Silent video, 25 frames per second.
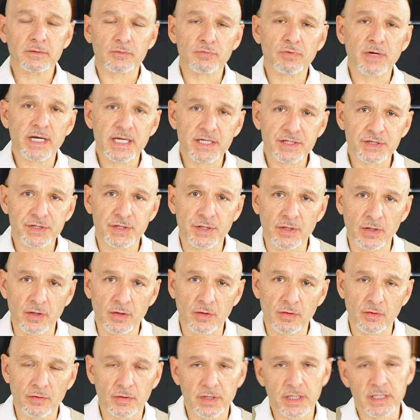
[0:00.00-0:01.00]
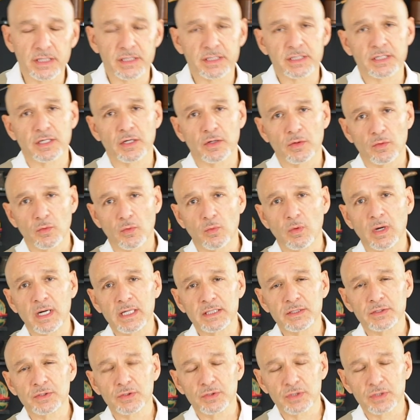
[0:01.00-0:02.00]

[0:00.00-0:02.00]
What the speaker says: ratio is 1 to